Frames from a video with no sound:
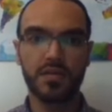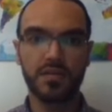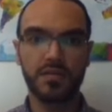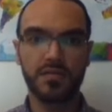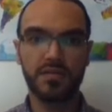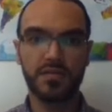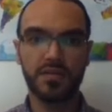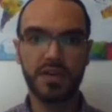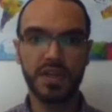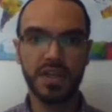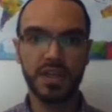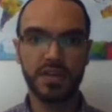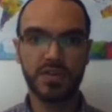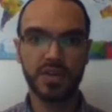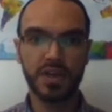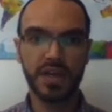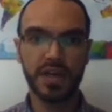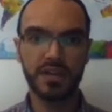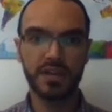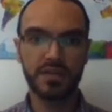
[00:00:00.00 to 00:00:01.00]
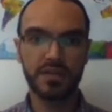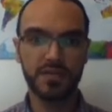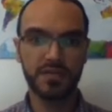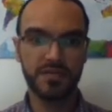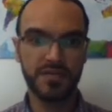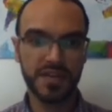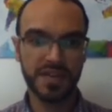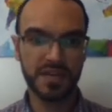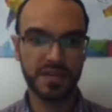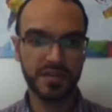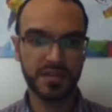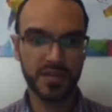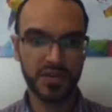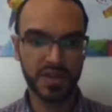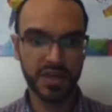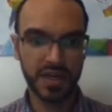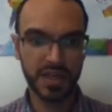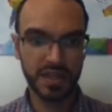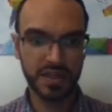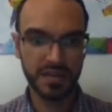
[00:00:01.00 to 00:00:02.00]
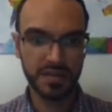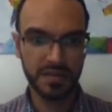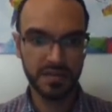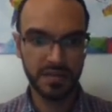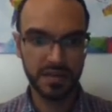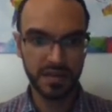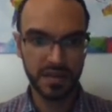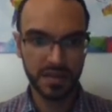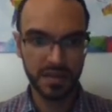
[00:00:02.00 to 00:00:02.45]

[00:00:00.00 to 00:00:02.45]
For each child, you visit the child.